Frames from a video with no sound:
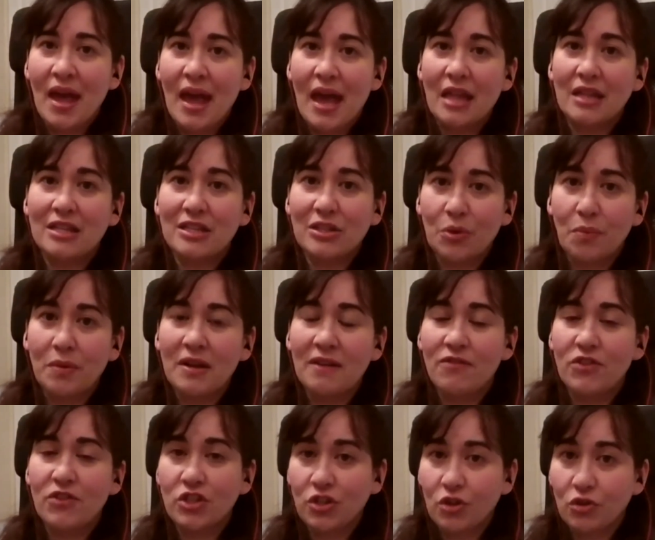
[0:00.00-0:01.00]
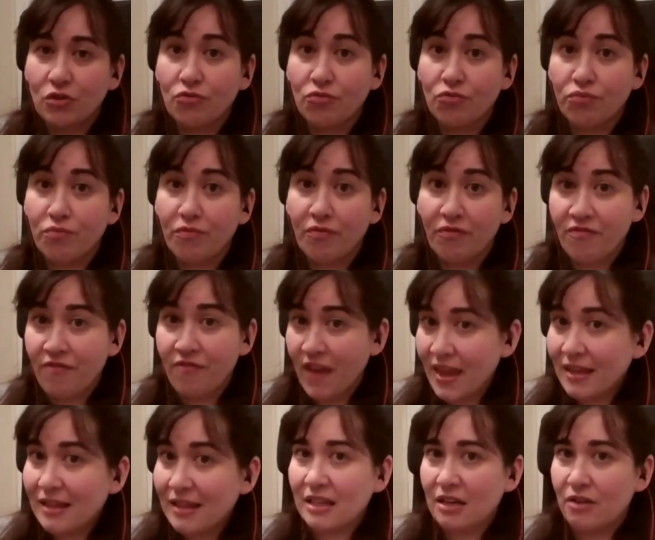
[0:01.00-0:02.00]
And so many of the shows
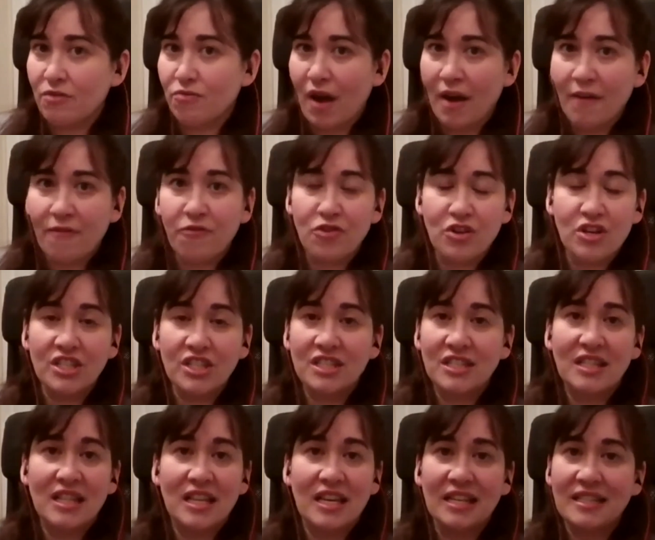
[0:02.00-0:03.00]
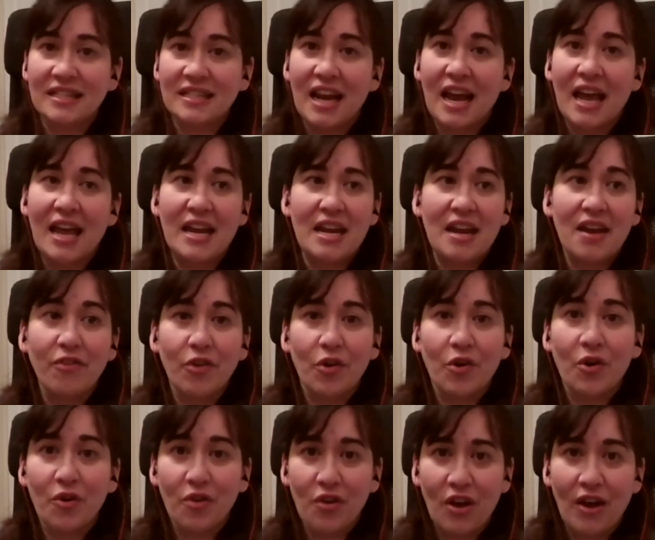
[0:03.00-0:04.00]
vaguely reference things that I had never
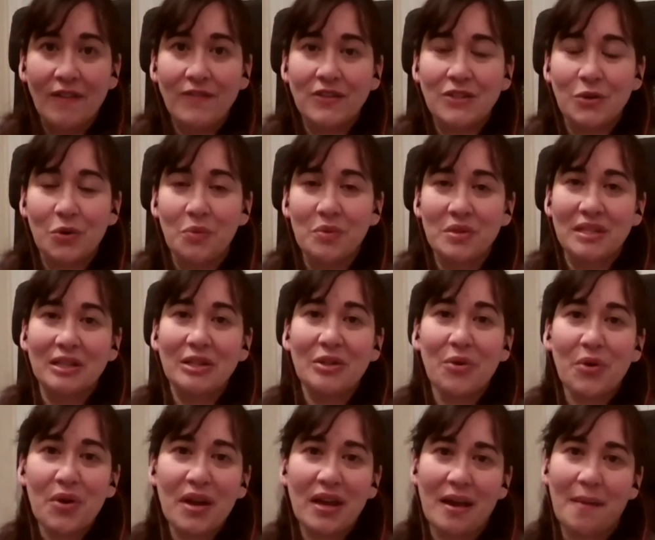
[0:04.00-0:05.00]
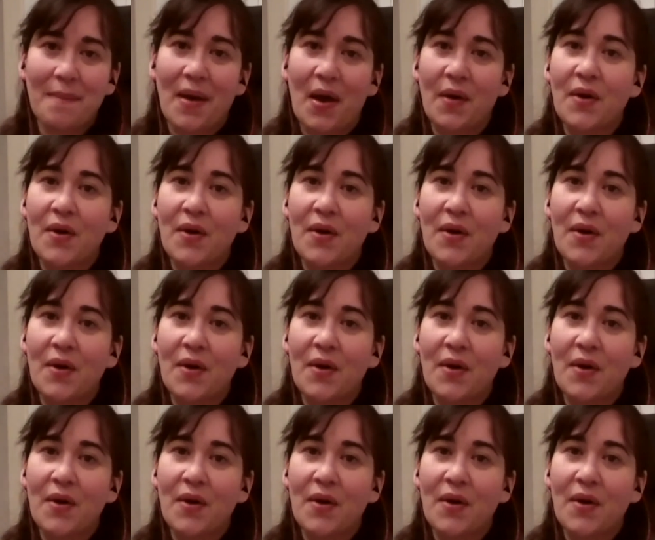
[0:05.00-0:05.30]
heard of. So it was learning about